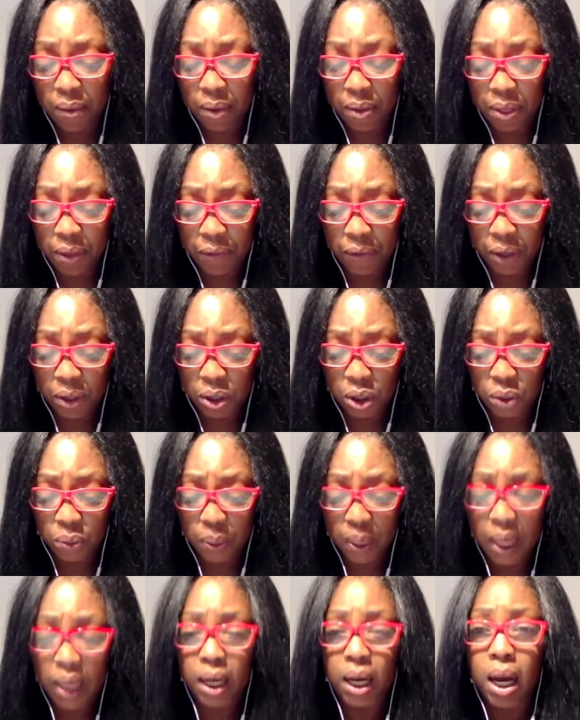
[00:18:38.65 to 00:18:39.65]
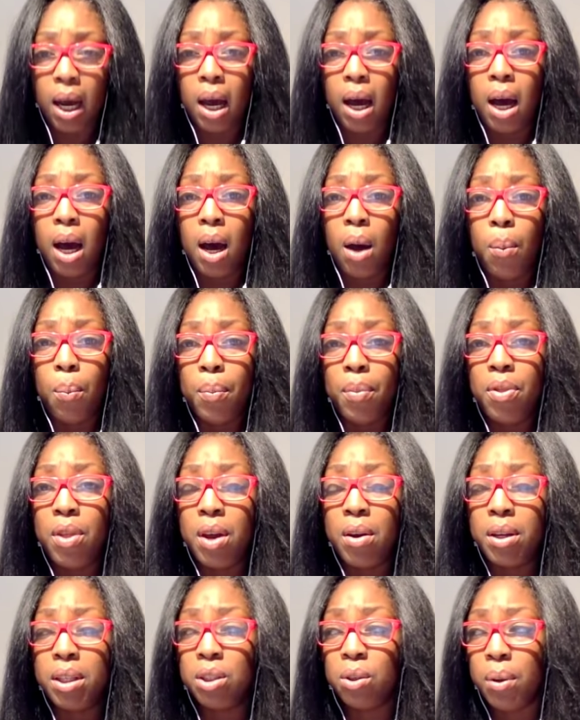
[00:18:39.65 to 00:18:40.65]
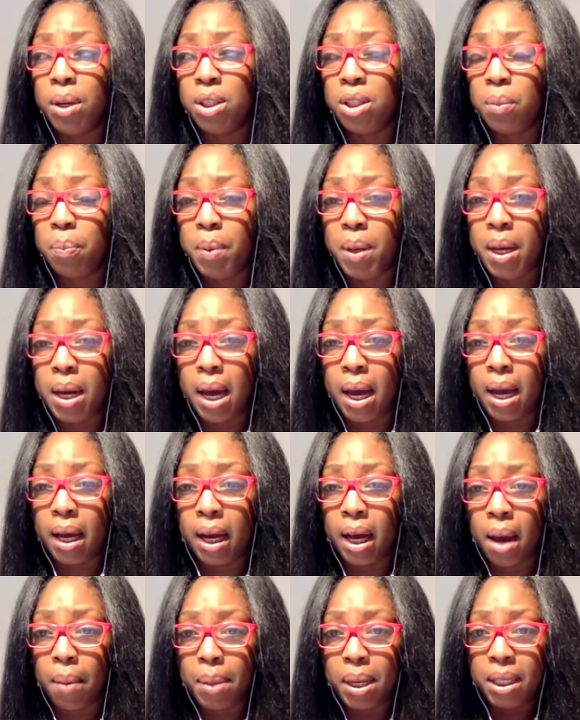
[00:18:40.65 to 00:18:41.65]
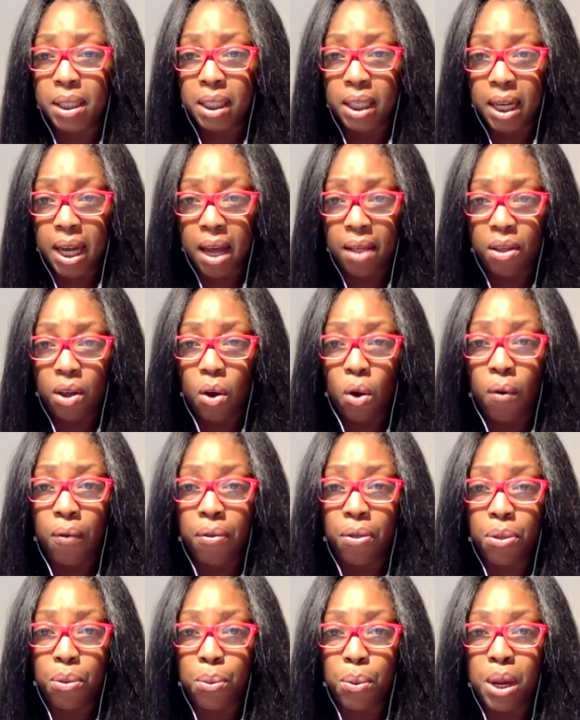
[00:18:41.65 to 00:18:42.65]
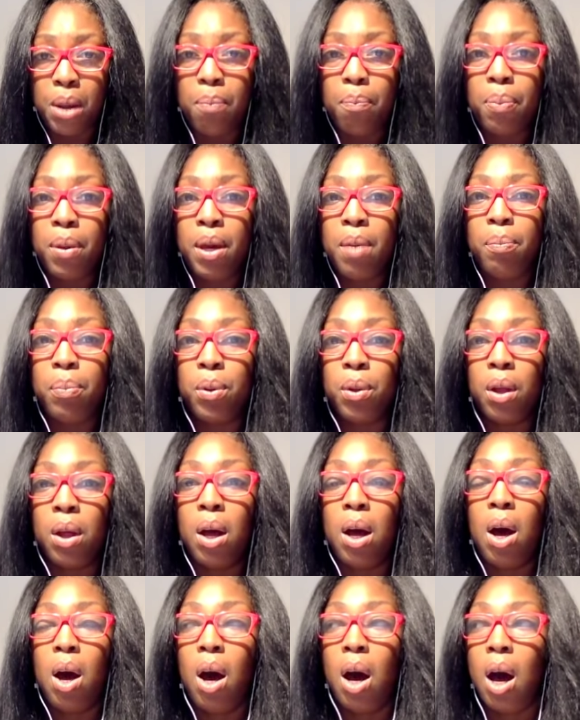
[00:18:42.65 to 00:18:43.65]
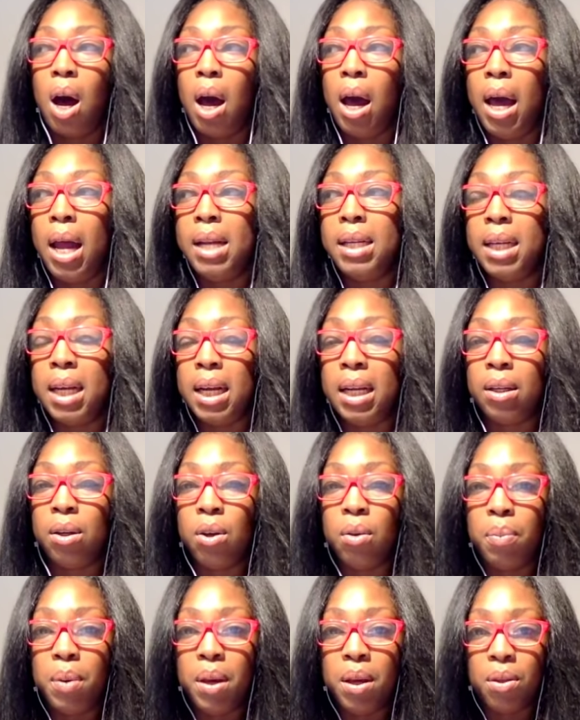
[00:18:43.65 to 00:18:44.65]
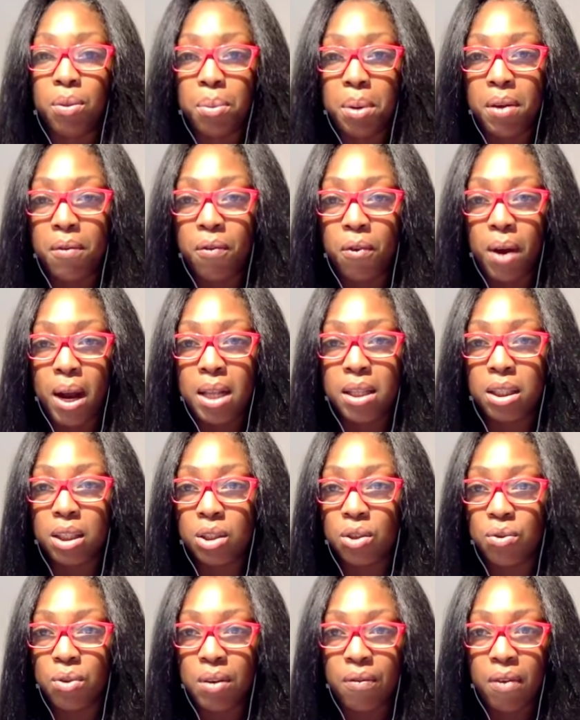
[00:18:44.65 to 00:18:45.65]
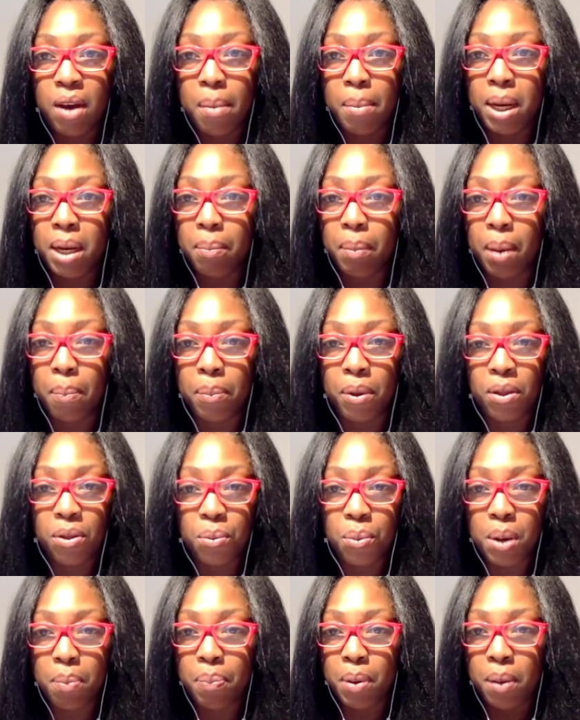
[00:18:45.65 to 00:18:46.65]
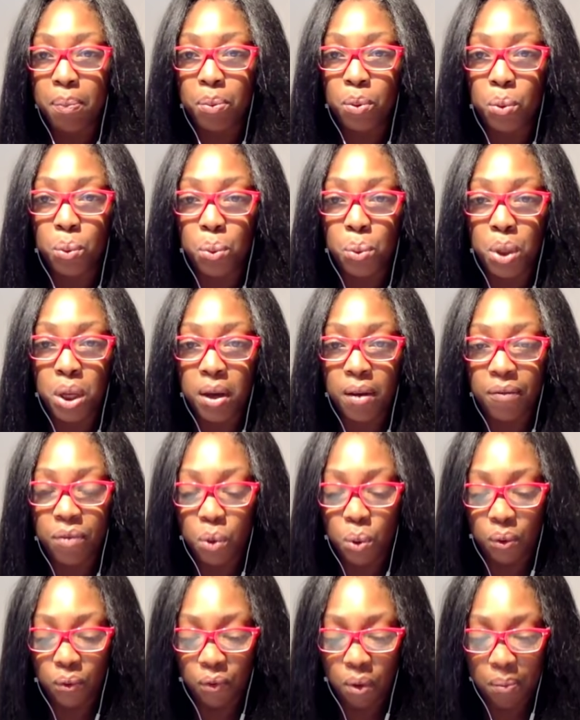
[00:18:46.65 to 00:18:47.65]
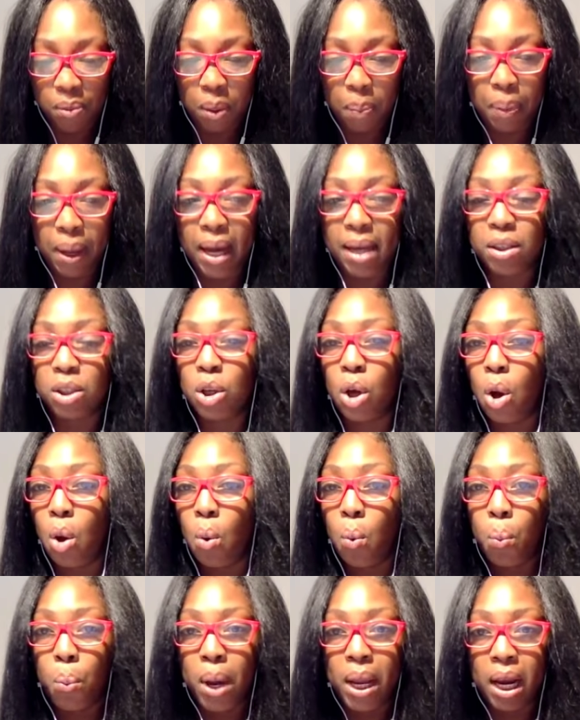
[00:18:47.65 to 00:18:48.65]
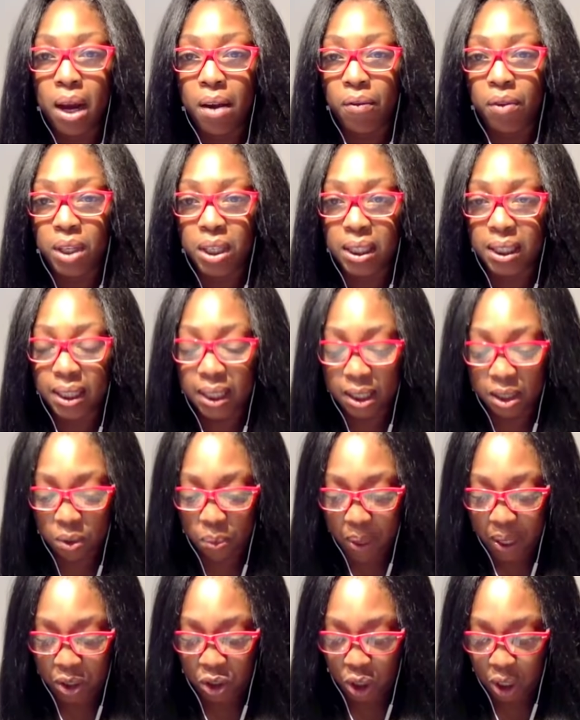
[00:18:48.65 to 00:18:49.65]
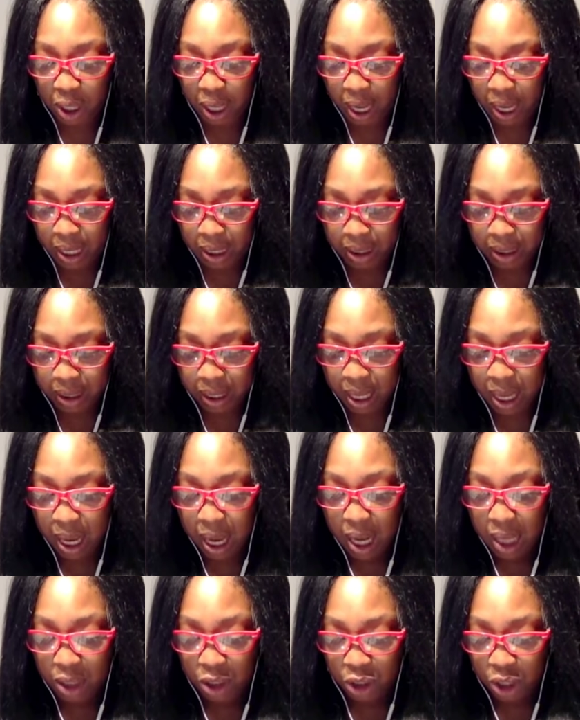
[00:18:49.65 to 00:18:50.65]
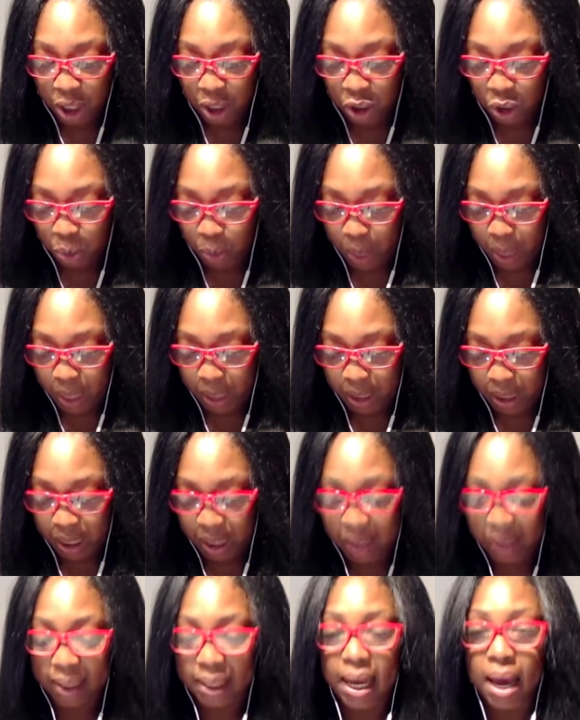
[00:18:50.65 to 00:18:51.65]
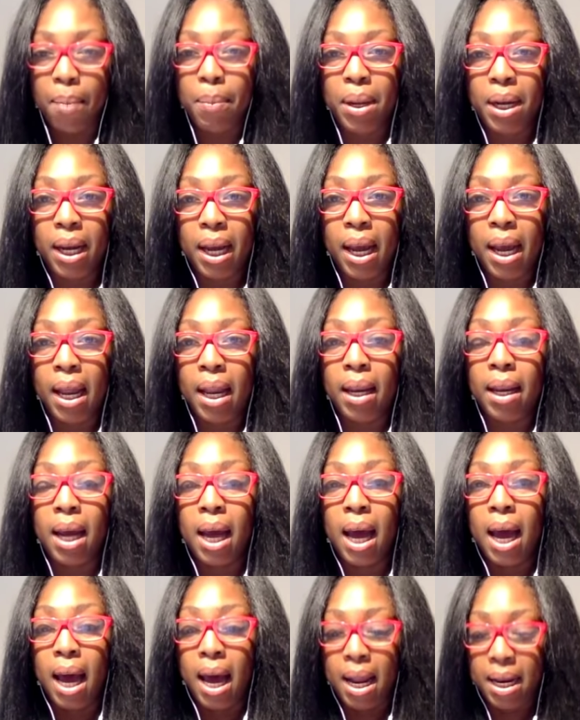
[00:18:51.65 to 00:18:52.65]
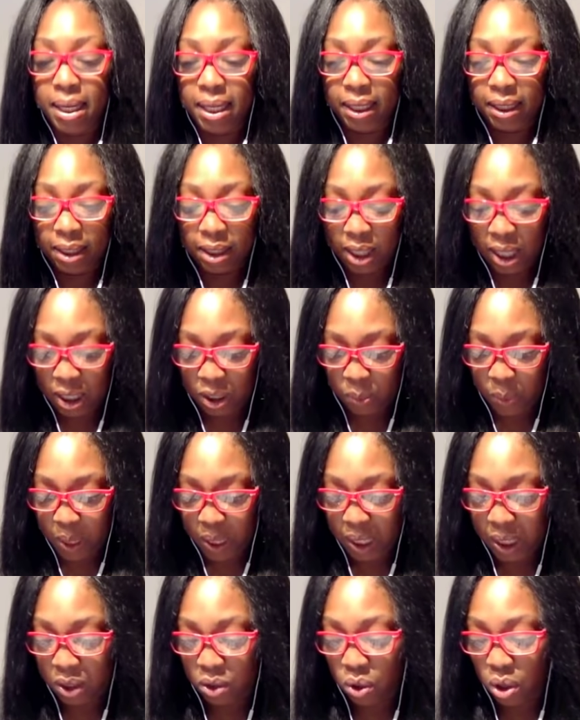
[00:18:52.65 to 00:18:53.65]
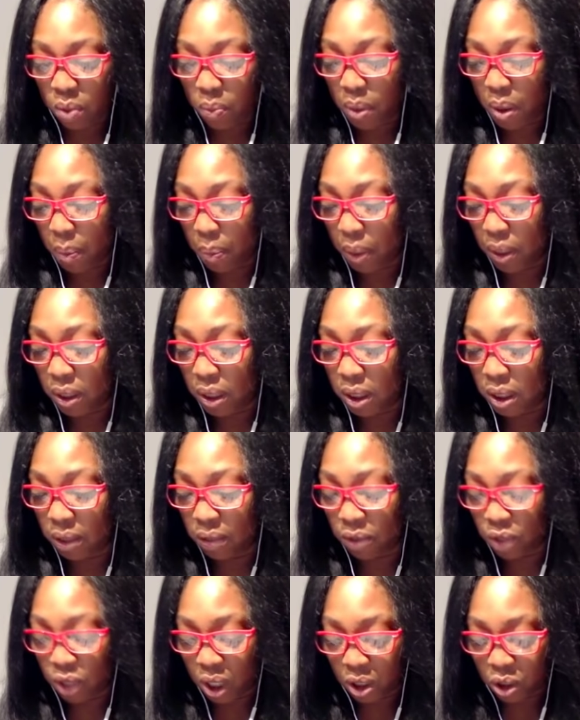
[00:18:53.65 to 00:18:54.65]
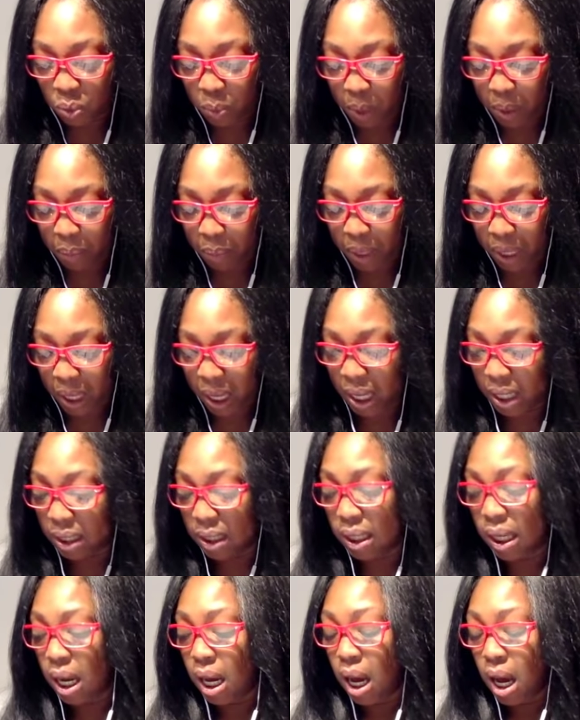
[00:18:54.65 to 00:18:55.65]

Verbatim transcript: In the first week, there is going to be a coming together of 3 people, and it could be 3 friends, 3 family members, 3 people who you have known from the past. Whatever the situation is, judgment is coming in, and this judgment is going to be a positive judgment, because